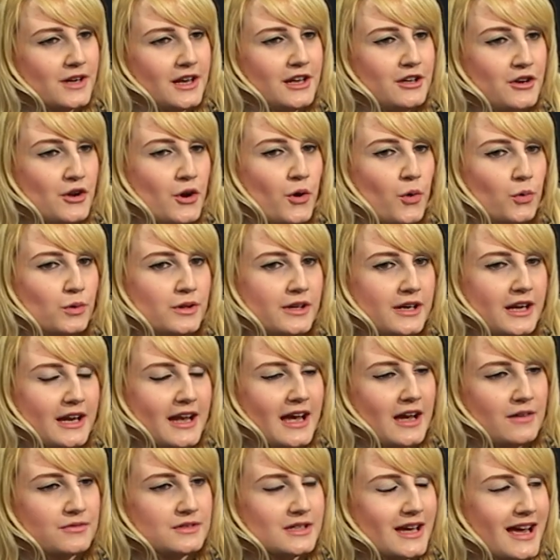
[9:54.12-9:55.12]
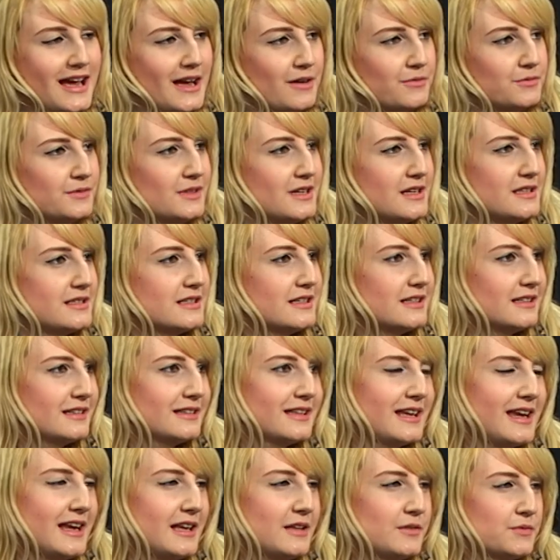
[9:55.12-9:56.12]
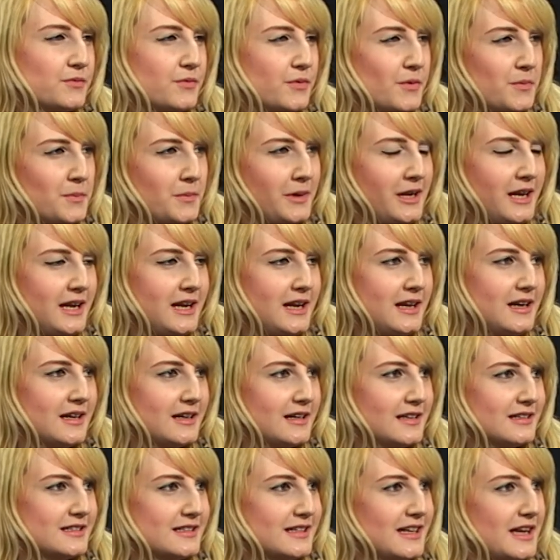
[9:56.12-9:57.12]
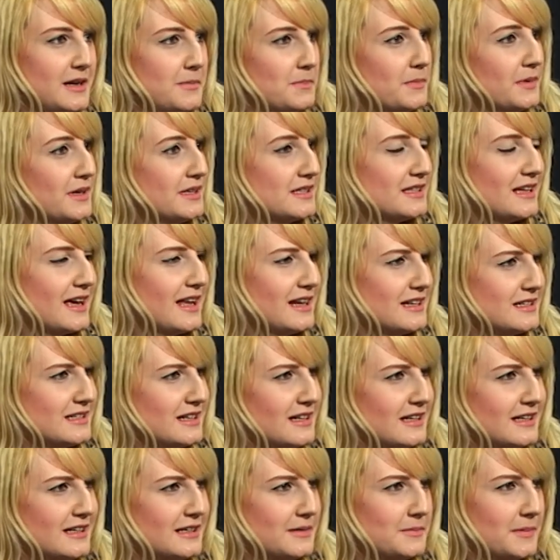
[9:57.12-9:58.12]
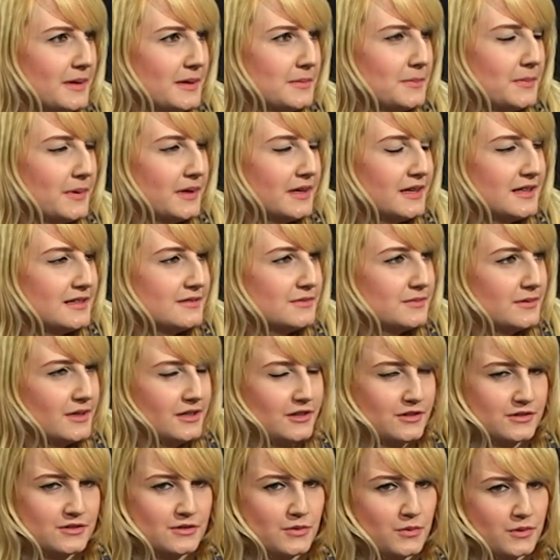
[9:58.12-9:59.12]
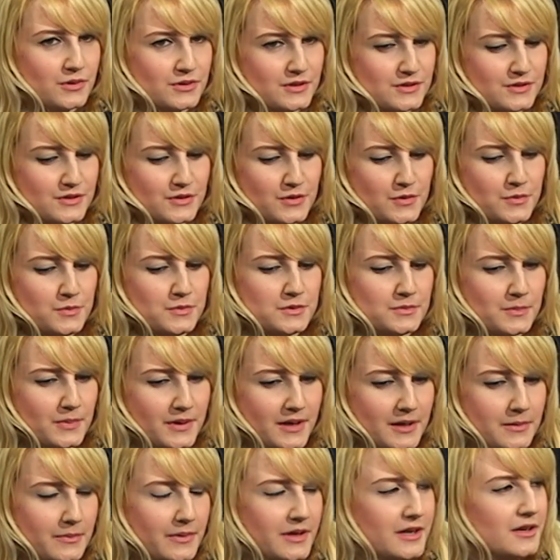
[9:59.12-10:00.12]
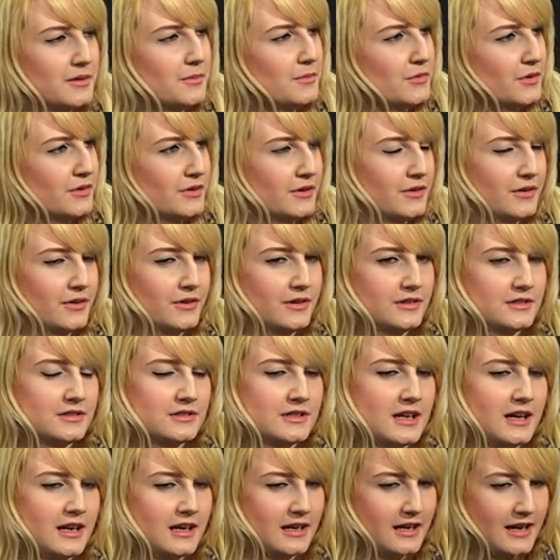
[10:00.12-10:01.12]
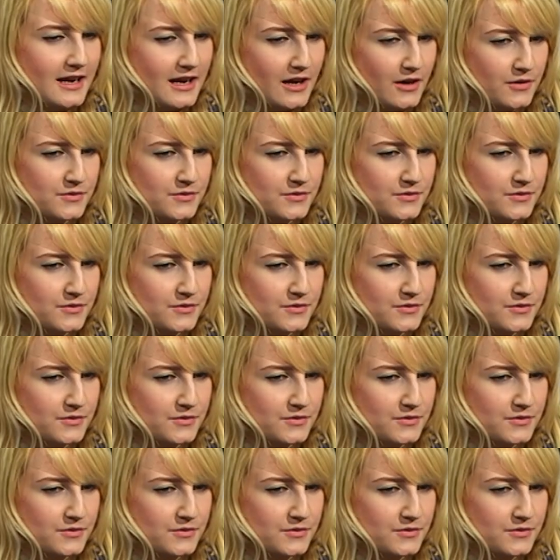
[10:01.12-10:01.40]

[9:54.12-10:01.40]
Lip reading: know that I have to have these little things for me to keep my sanity a little bit, because when you're so consumed by being a mother and taking care of